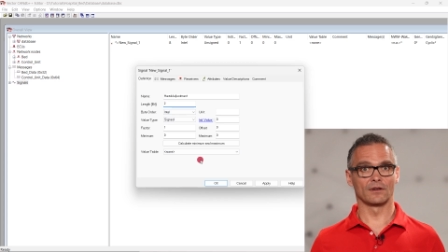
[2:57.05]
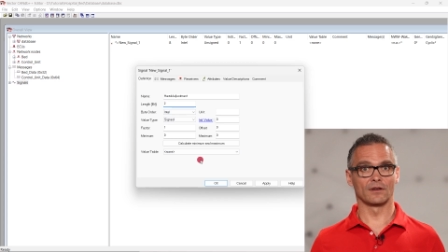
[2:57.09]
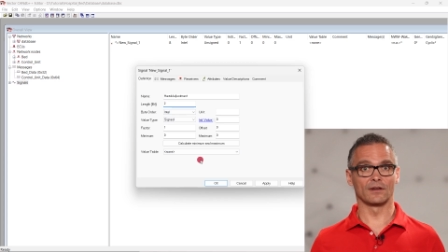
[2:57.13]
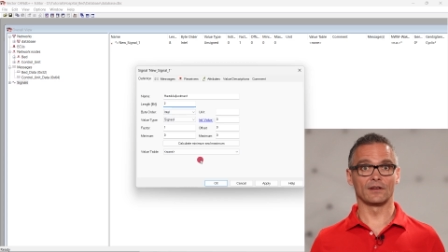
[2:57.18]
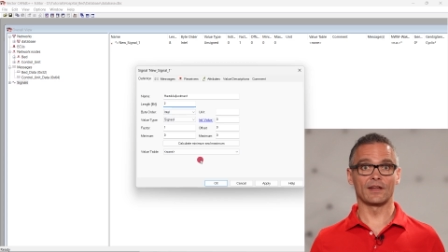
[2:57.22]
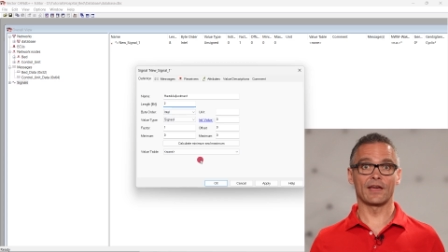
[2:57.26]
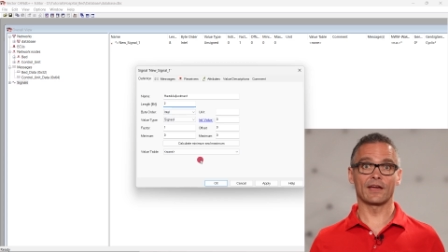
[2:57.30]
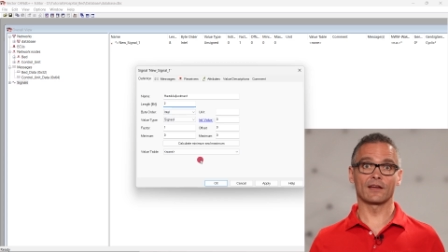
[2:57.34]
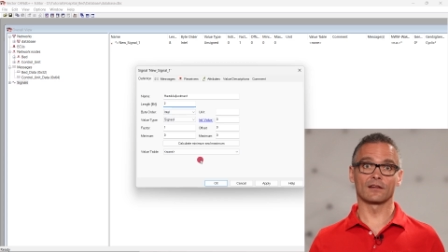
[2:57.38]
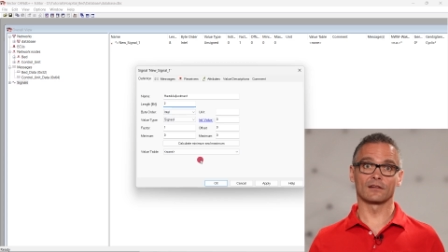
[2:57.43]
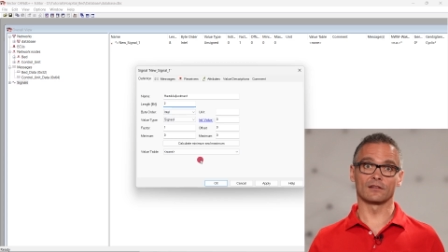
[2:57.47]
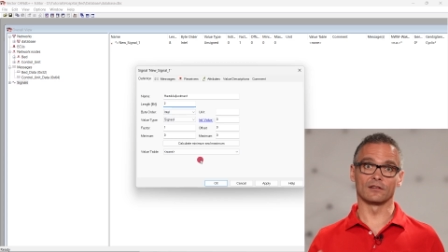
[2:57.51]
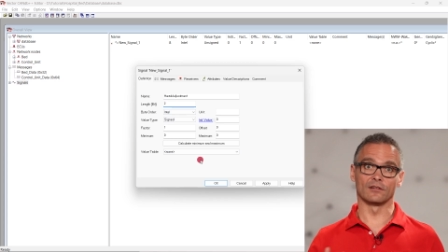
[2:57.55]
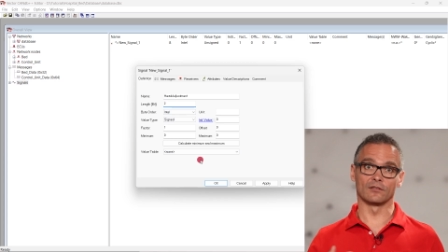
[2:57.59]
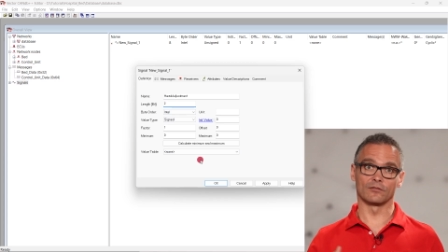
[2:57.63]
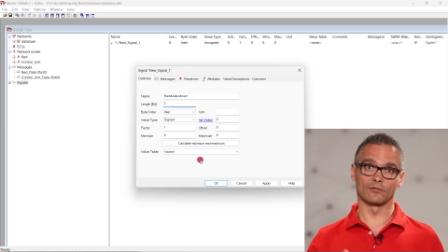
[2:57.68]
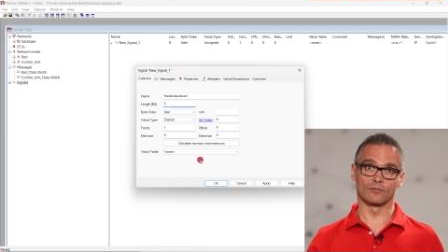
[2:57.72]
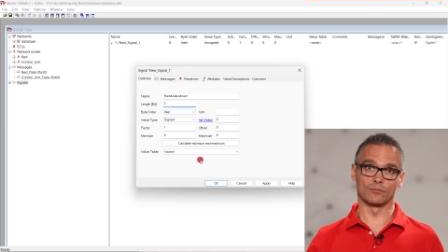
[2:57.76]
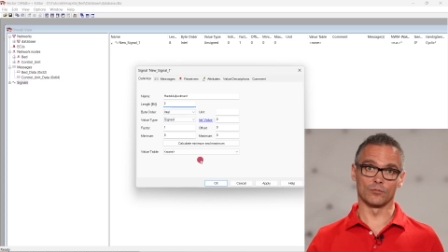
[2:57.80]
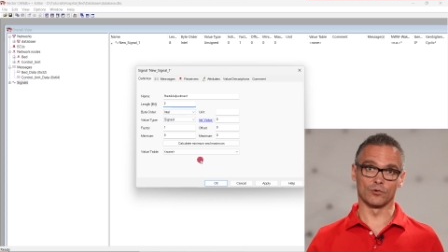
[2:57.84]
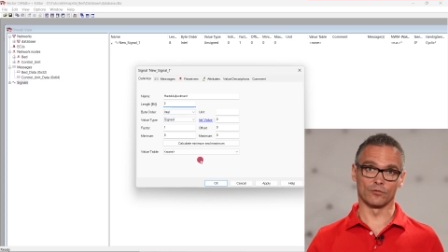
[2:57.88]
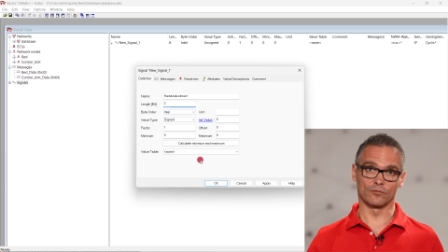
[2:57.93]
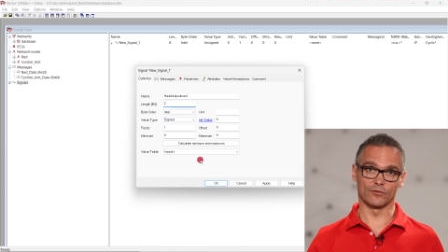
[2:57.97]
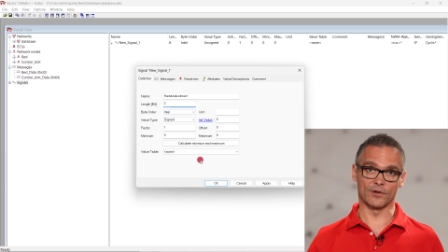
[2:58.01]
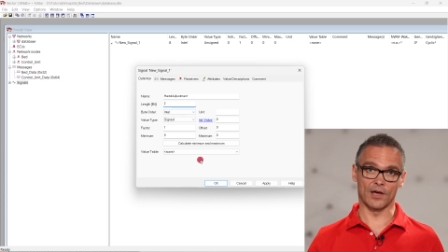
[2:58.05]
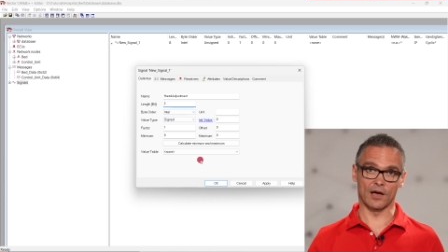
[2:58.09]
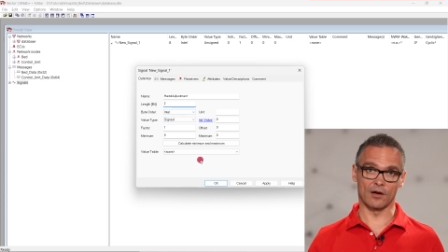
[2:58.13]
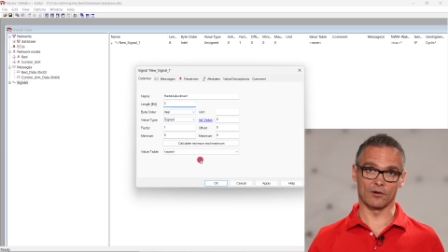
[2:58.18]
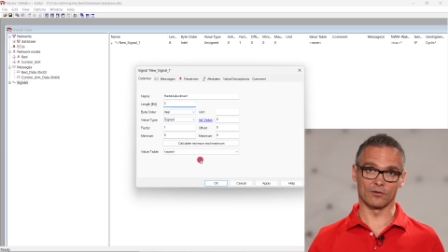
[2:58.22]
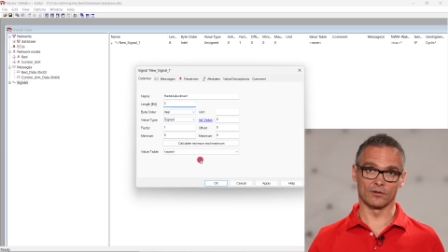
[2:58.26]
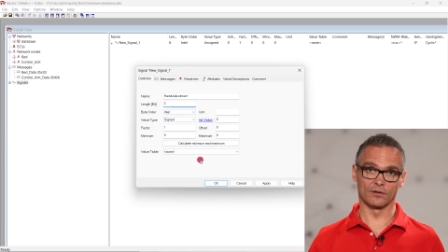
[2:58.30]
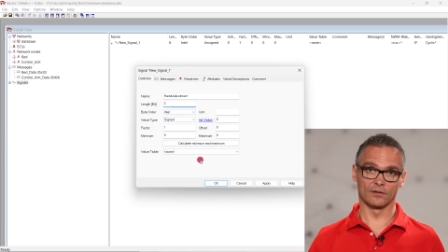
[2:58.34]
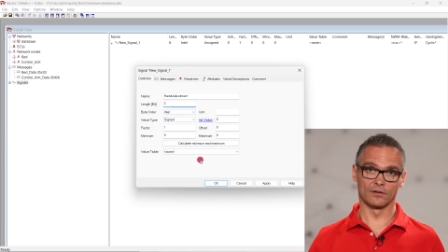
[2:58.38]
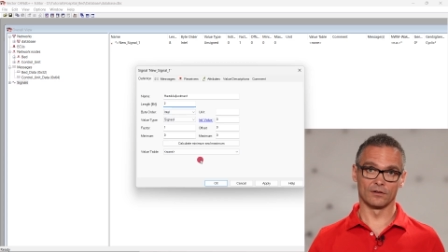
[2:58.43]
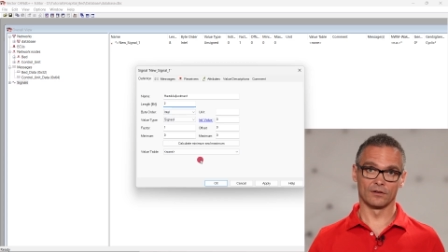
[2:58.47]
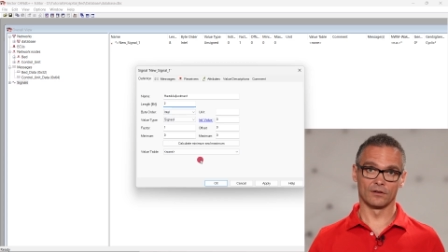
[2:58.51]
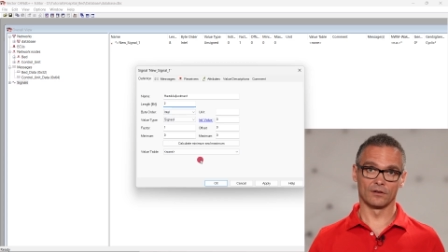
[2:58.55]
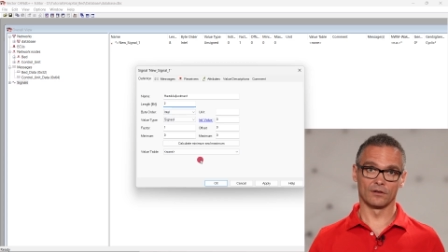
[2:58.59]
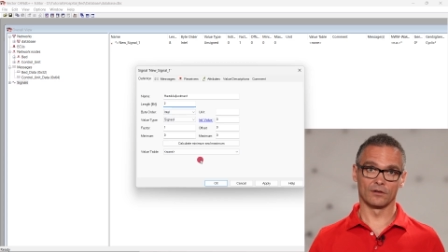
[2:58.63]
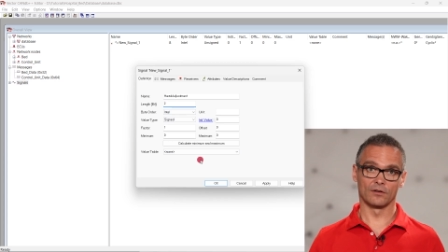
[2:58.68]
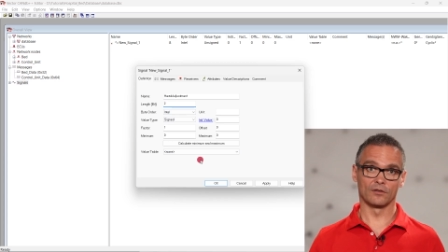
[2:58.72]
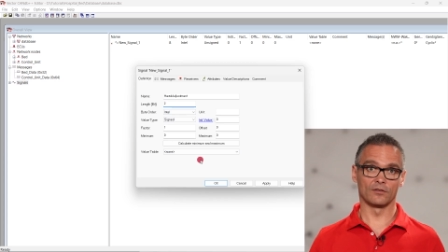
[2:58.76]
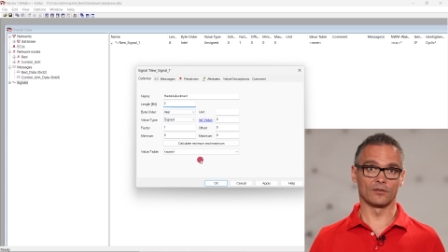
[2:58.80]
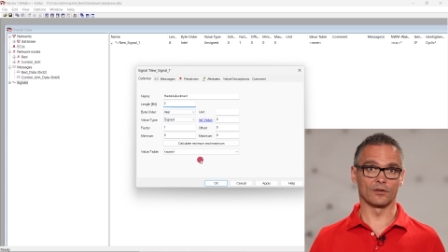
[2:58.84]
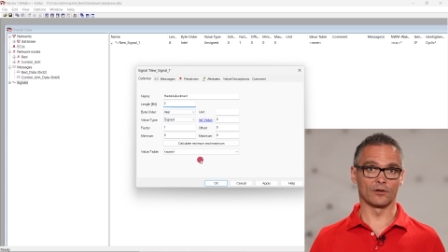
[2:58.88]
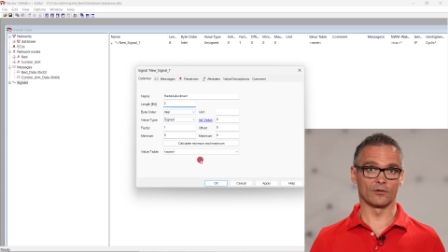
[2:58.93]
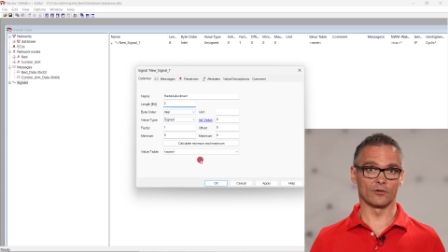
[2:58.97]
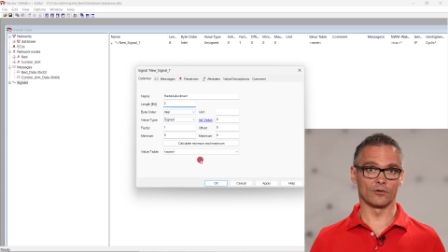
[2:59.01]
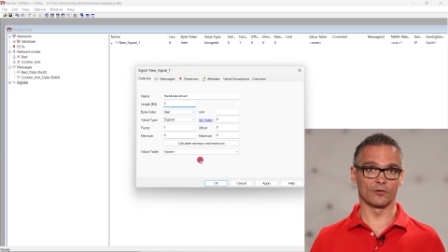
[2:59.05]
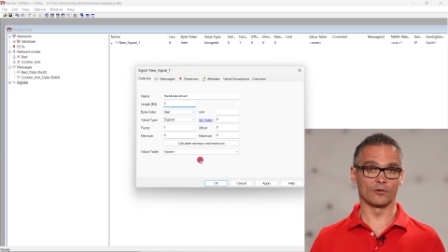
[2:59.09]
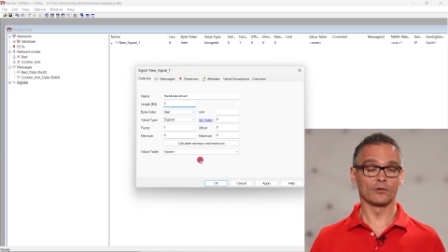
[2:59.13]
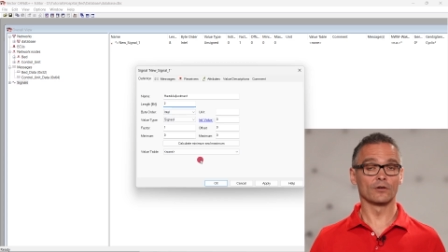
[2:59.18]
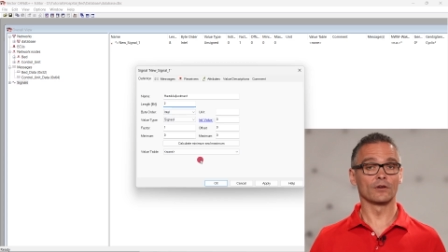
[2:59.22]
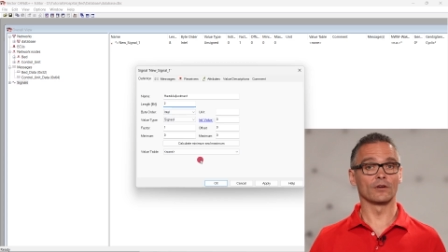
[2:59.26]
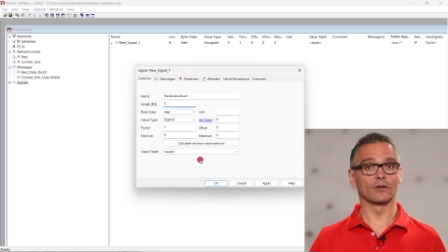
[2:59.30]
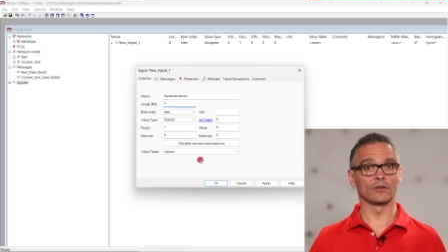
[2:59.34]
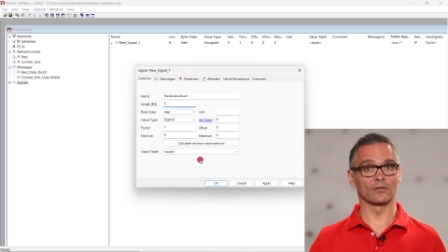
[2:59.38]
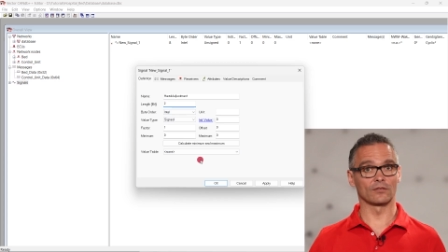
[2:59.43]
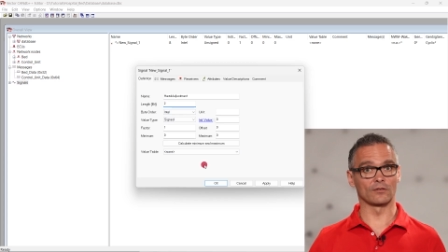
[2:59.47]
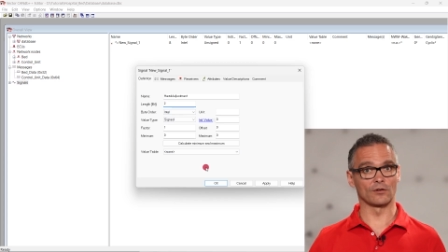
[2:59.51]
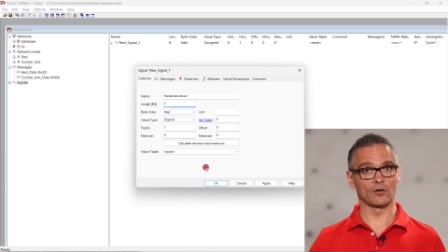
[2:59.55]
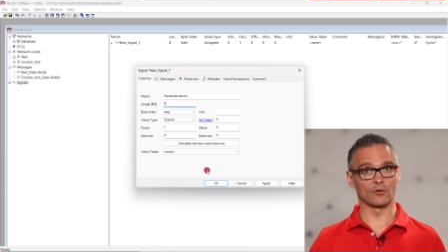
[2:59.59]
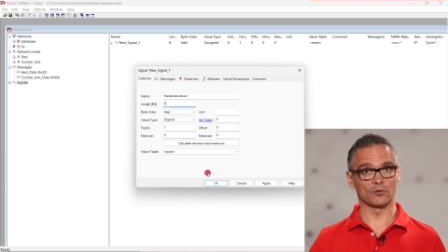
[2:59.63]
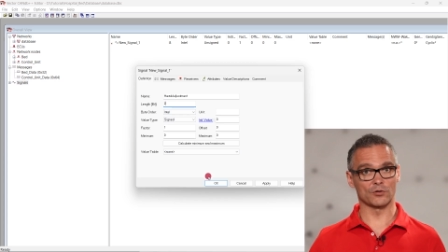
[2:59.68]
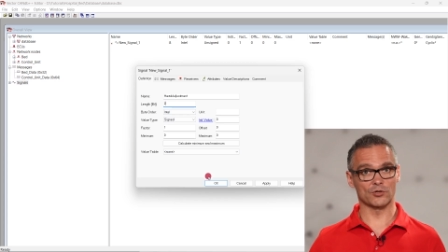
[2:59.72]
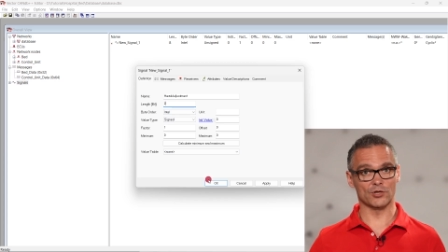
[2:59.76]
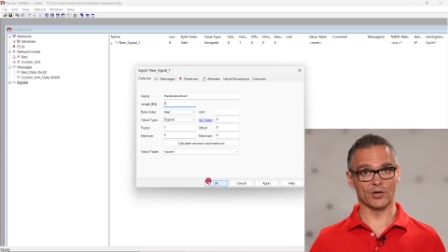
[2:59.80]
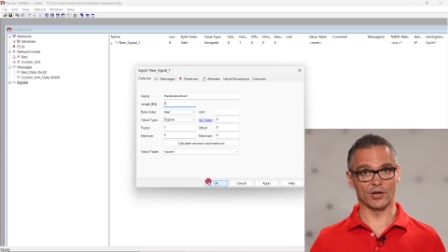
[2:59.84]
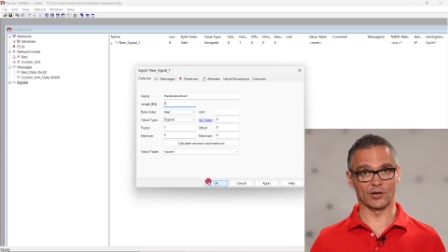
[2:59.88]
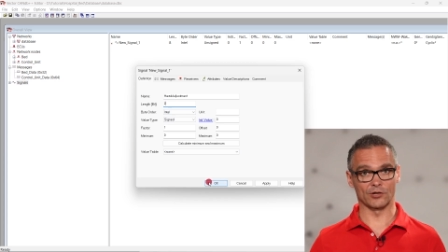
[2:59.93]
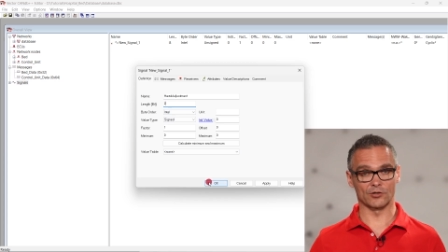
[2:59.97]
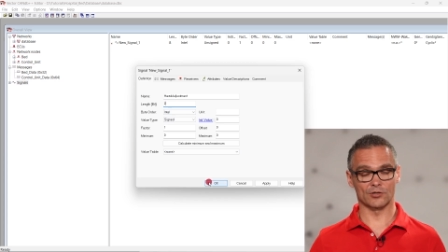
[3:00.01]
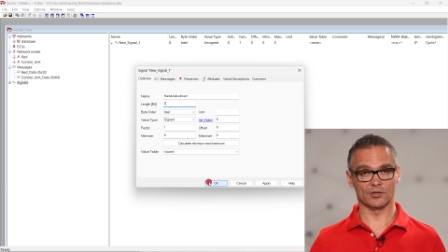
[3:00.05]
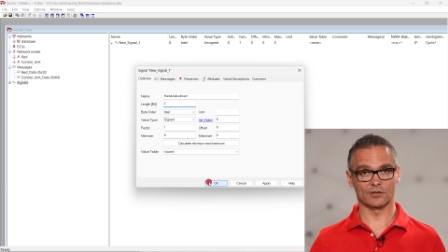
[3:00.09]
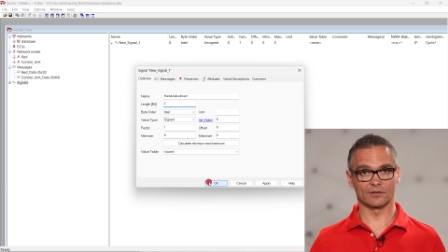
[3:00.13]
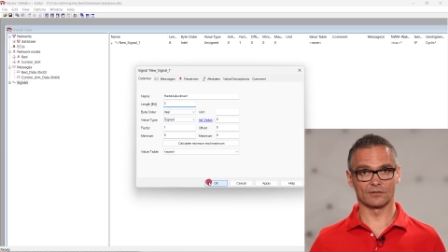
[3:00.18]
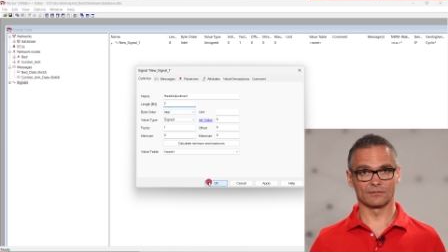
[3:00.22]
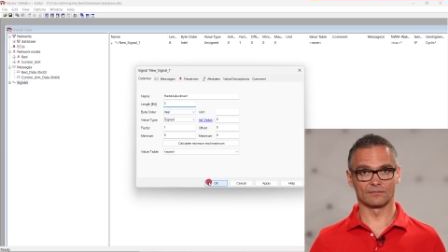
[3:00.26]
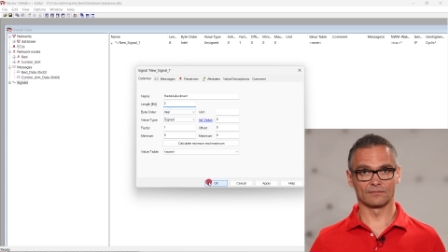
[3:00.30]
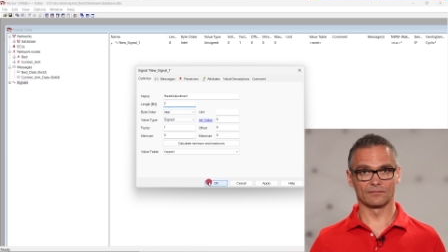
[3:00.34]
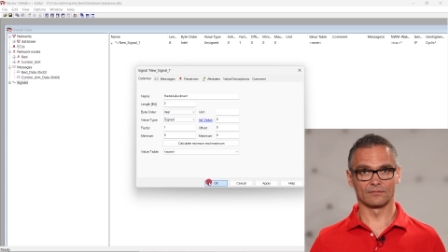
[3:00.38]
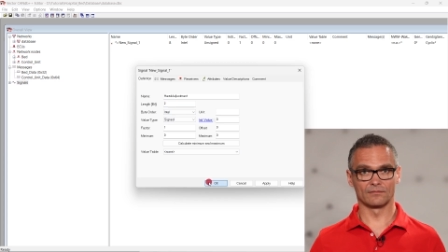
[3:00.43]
A negative move down, zero is no change.